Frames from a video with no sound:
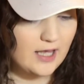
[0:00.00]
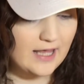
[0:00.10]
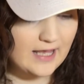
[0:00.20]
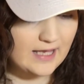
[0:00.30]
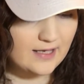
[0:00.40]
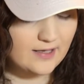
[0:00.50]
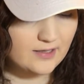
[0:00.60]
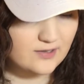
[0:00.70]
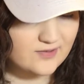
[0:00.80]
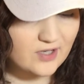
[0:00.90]

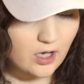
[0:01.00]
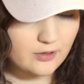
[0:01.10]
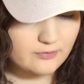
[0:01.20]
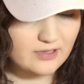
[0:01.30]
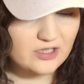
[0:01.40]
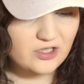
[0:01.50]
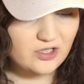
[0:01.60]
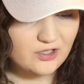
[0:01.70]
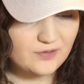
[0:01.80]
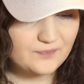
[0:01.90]
And the color
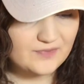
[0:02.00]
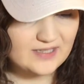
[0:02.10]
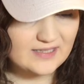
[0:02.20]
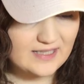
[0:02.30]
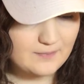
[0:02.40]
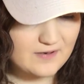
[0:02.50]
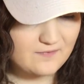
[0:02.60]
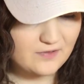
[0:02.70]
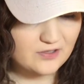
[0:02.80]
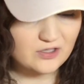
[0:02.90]
ratio, this is like my
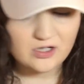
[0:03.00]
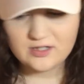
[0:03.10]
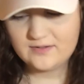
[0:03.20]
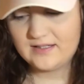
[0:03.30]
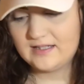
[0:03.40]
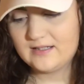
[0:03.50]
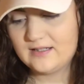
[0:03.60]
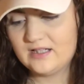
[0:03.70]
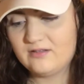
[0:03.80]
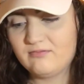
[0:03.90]
first con. Like,
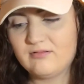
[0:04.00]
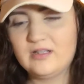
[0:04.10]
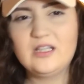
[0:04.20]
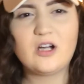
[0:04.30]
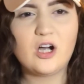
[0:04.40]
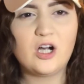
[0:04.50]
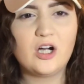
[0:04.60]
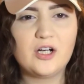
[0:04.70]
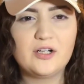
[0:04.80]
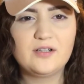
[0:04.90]
it's really
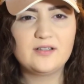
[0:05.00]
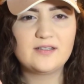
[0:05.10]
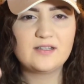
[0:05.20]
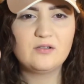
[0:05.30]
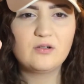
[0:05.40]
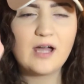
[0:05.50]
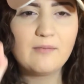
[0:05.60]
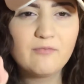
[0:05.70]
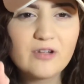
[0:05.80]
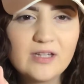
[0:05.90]
hard to,
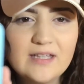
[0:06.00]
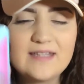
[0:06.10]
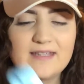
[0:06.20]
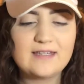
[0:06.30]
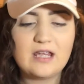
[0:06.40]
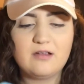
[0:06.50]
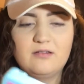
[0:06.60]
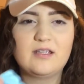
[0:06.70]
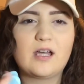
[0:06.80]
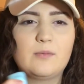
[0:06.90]
I'm really
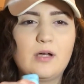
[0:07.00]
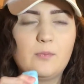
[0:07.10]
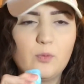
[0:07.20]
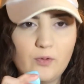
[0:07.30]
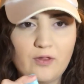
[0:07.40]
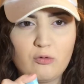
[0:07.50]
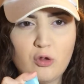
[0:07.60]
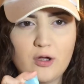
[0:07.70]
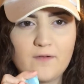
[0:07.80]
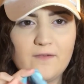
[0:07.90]
scared to come up with a
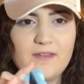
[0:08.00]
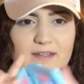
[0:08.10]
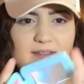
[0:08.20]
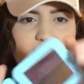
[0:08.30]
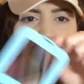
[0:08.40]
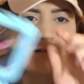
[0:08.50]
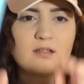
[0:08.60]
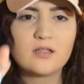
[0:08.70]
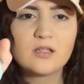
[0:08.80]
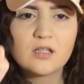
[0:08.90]
look for this.
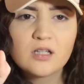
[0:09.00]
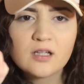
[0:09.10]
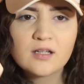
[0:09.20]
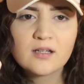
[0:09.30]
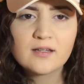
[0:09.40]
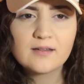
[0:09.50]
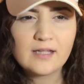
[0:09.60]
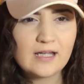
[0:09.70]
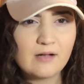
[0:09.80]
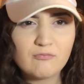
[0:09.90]

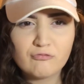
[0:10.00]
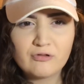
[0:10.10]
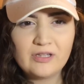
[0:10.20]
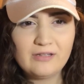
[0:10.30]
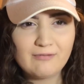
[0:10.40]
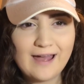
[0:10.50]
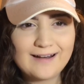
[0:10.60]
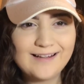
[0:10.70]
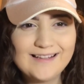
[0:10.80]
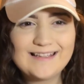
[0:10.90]
Like, I'm really
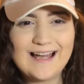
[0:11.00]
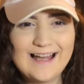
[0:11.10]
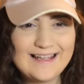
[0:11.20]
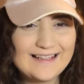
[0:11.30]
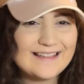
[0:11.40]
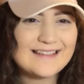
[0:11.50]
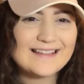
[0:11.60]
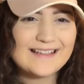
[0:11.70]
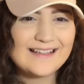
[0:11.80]
rattled, guys.